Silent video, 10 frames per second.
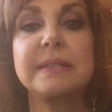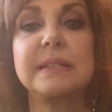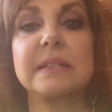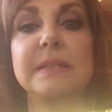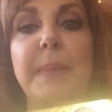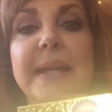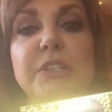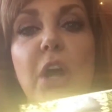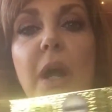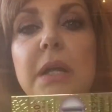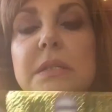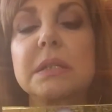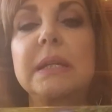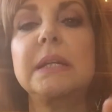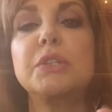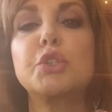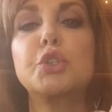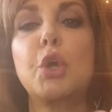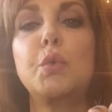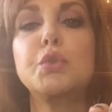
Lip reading: This is by Tarts and it's so